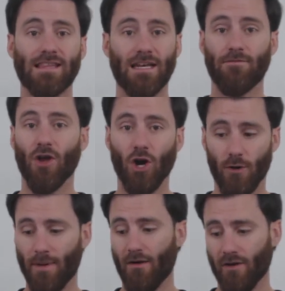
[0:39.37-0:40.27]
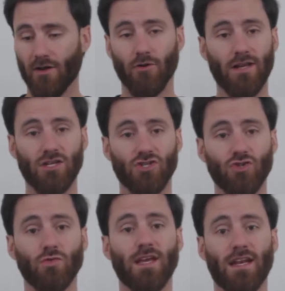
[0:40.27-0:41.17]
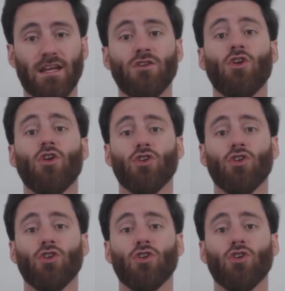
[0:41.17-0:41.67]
that if you are a power hitter and you do get it,